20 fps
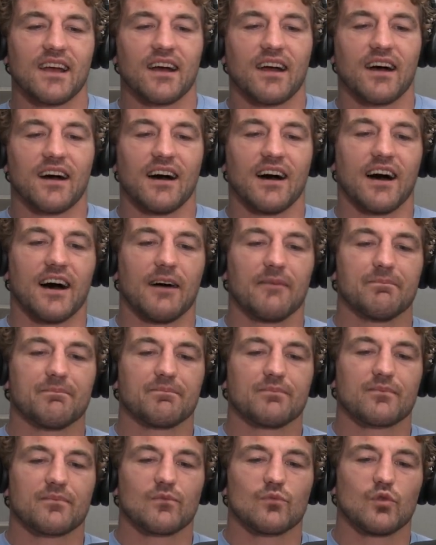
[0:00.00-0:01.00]
Um,
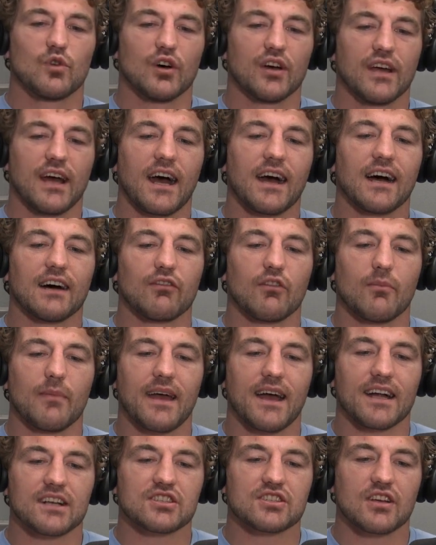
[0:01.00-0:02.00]
really high level
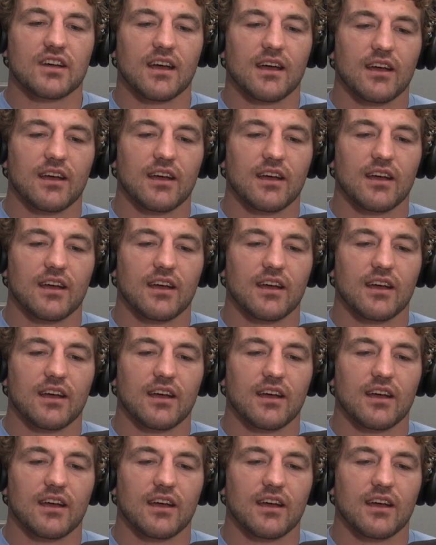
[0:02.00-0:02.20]
match.